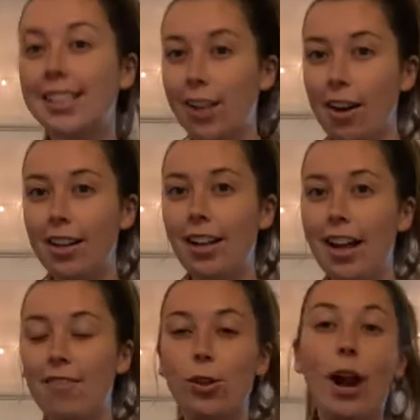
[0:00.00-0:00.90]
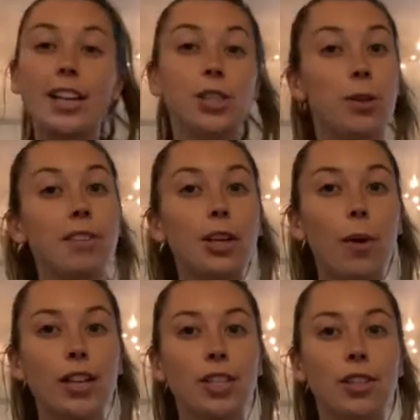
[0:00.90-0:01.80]
started, if you guys do have any
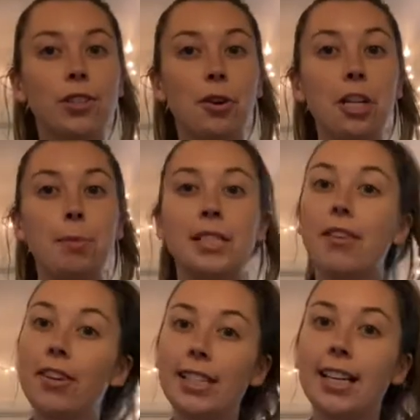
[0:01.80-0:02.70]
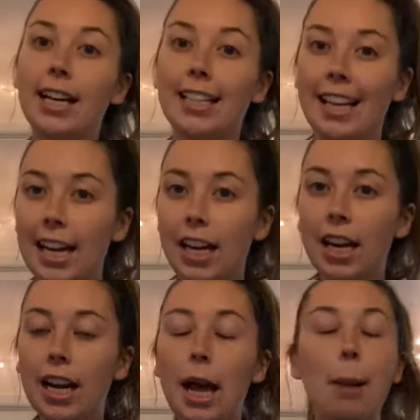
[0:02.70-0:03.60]
questions or any specifics that I didn't hit
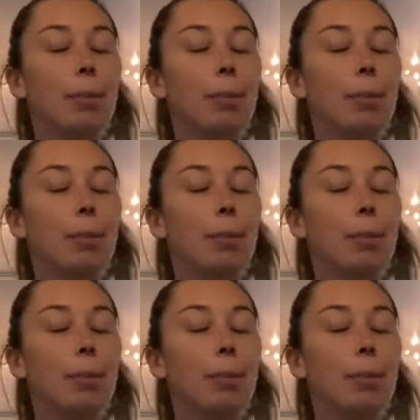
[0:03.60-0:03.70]
on,